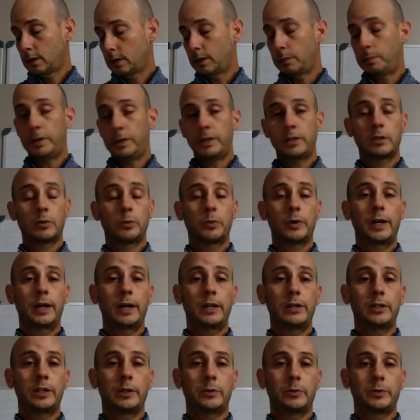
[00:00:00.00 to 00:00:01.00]
the pitching
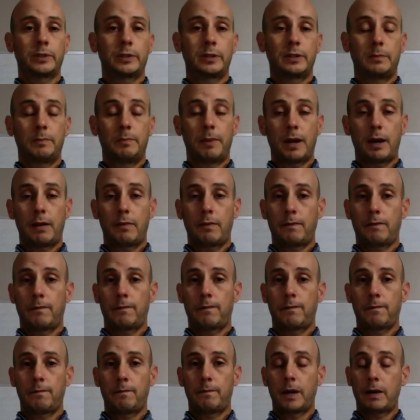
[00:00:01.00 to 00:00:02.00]
wedge. It was by
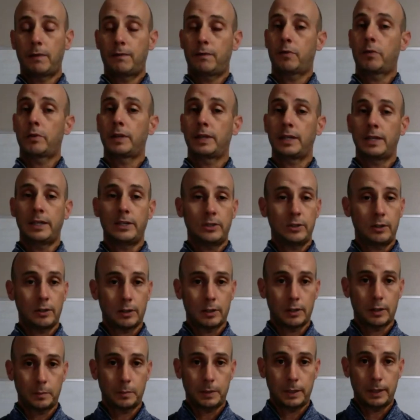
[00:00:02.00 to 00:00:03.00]
by far the
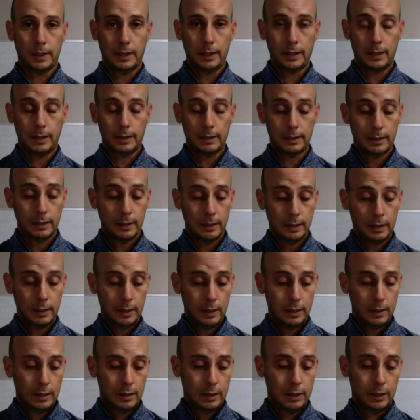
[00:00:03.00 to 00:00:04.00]
easiest club to hit.
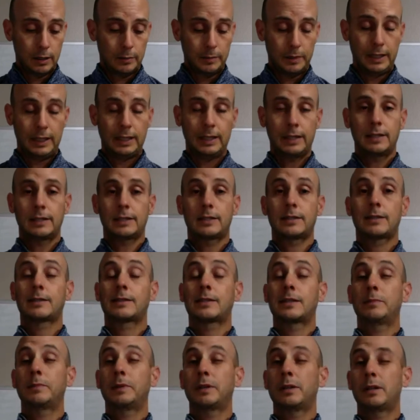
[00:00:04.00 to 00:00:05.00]
Um, it is
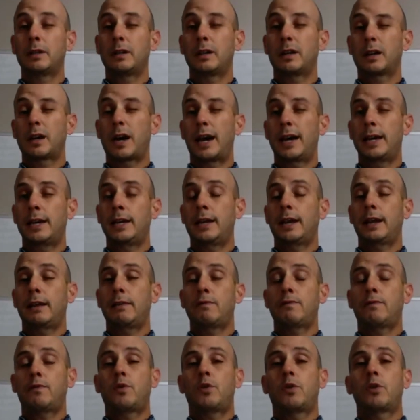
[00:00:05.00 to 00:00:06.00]
similar. I hit
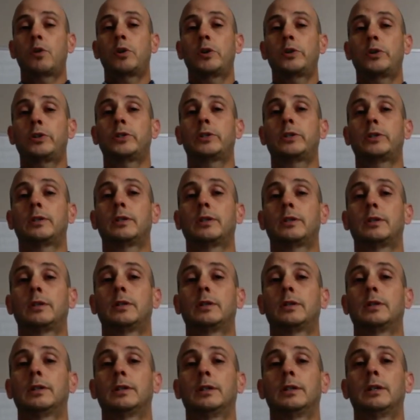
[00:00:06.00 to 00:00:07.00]
a forged
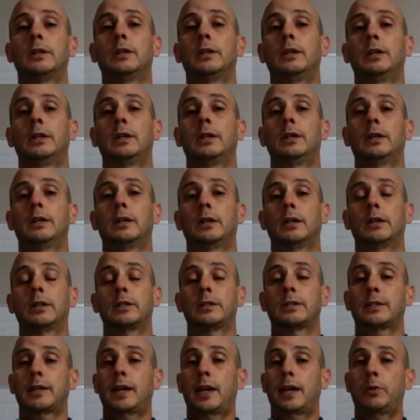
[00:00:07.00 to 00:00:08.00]

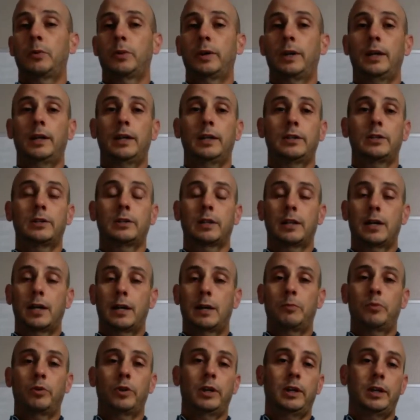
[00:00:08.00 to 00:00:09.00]
uh, sand wedge,
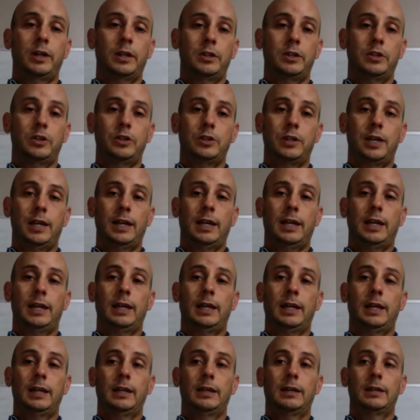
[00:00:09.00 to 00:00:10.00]
lob wedge,
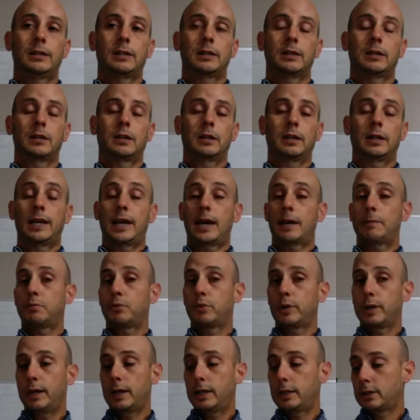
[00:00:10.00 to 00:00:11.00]
and
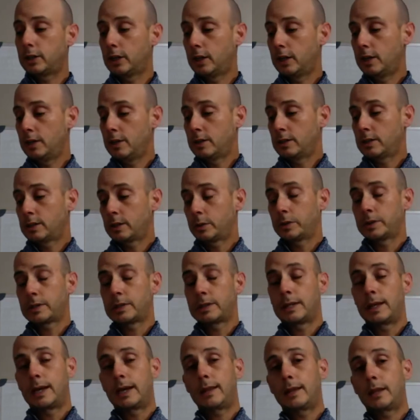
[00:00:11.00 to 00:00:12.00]
gap wedge. So
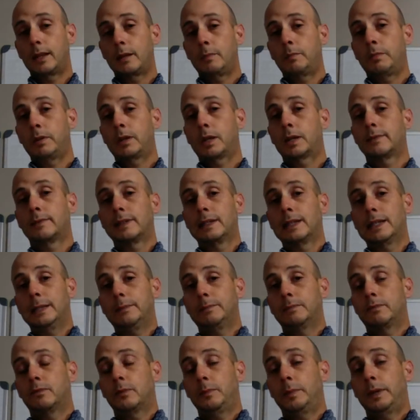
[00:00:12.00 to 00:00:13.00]
it's not that big of a
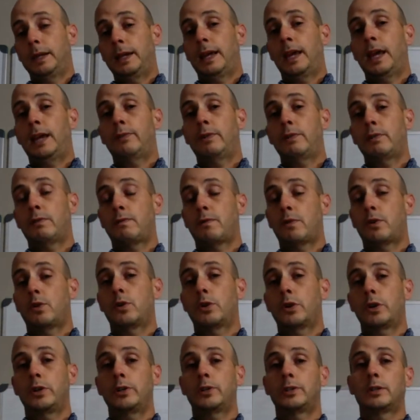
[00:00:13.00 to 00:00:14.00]
leap for me to have a
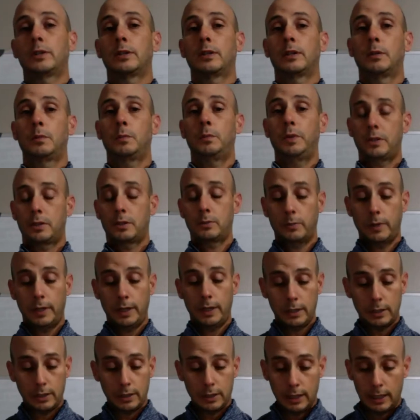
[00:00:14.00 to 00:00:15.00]
forged pitching
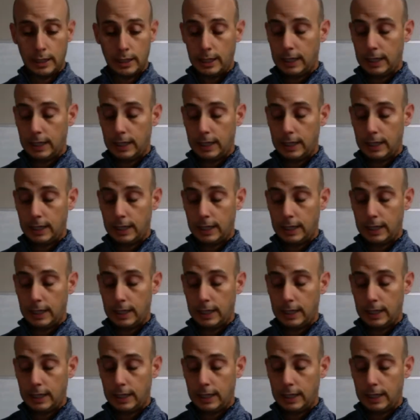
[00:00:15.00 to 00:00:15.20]
wedge.